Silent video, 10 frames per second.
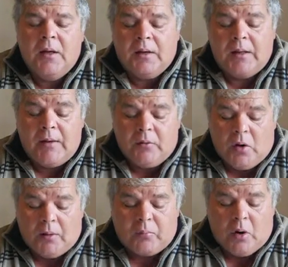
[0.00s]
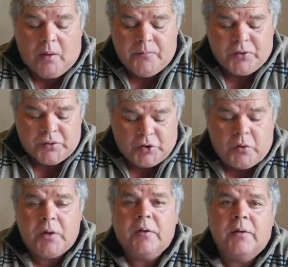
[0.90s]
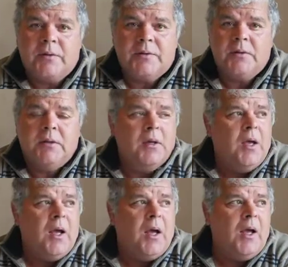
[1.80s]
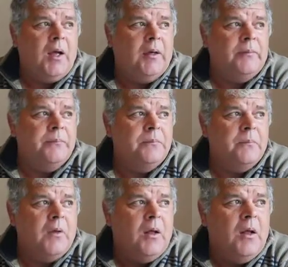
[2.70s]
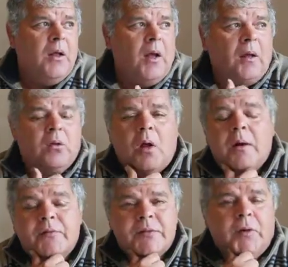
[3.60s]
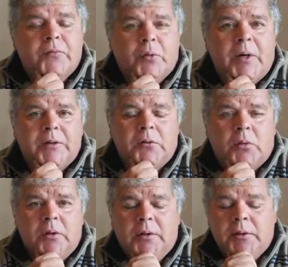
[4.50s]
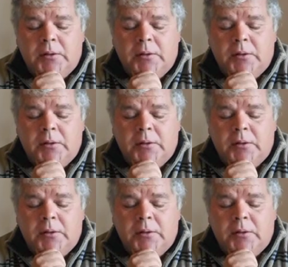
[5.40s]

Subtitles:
can have a lot of problems during this. A lot of self-directed work.